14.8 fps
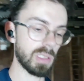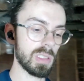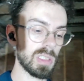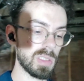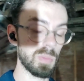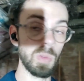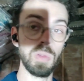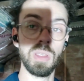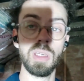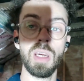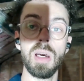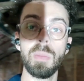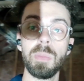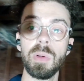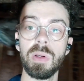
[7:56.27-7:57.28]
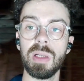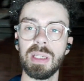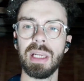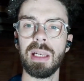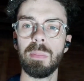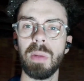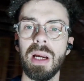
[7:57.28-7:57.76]
smooth it up and
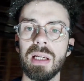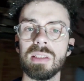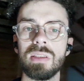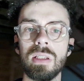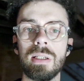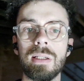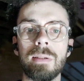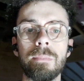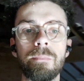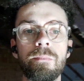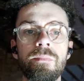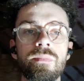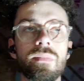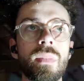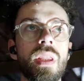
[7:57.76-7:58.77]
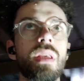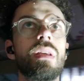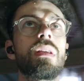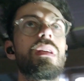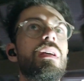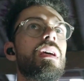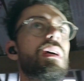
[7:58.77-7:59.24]
get it back to
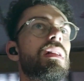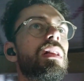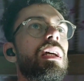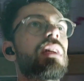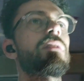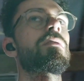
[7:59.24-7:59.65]
like a